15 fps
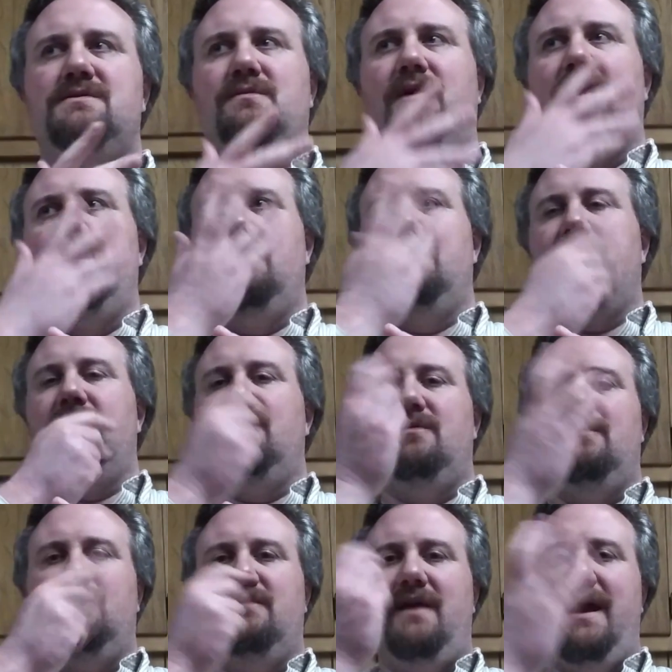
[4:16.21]
Why are
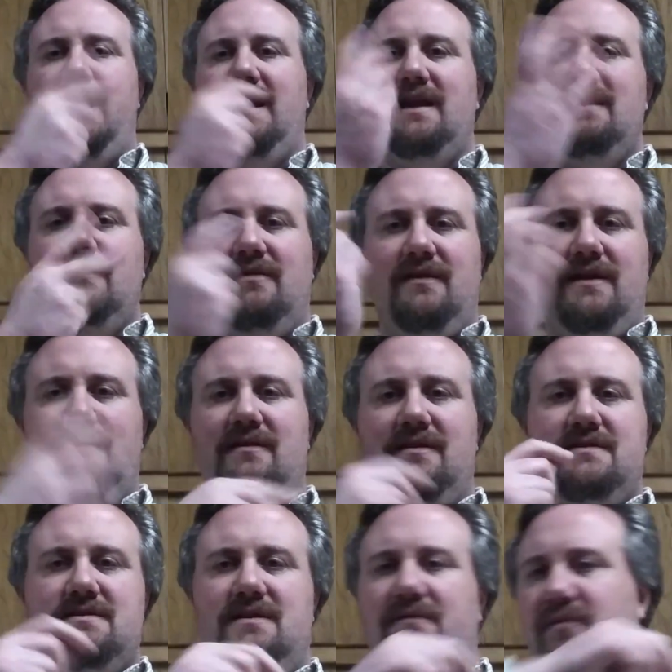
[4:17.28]
you handling
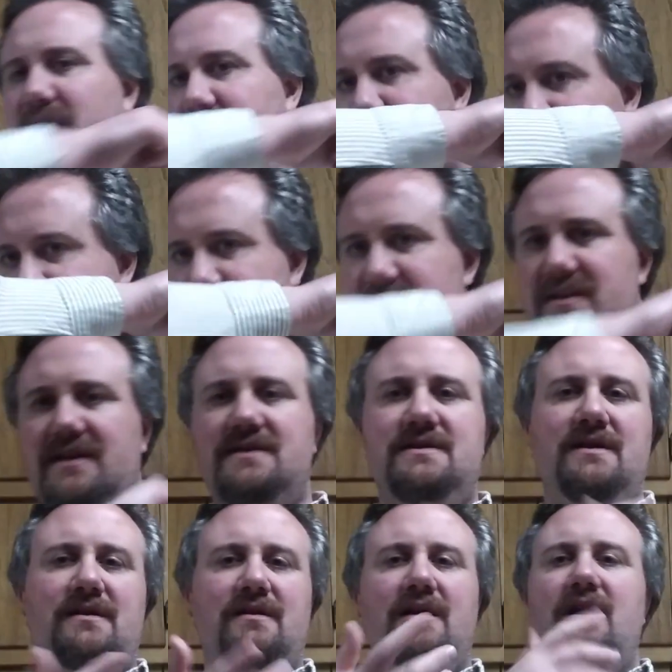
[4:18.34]
this stuff? Why are you
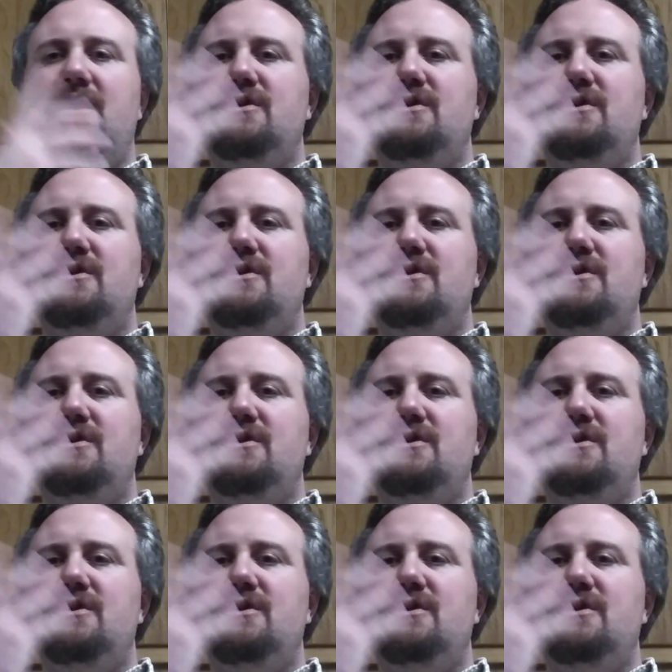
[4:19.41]
sneezing?